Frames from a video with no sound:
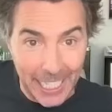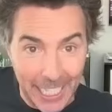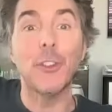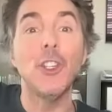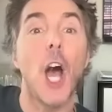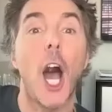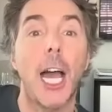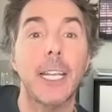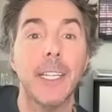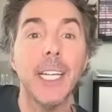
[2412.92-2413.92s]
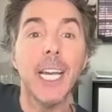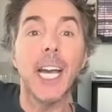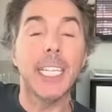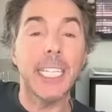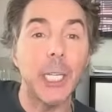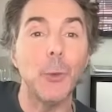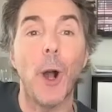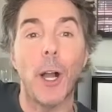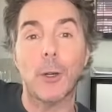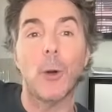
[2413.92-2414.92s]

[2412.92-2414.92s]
it is not an Ewok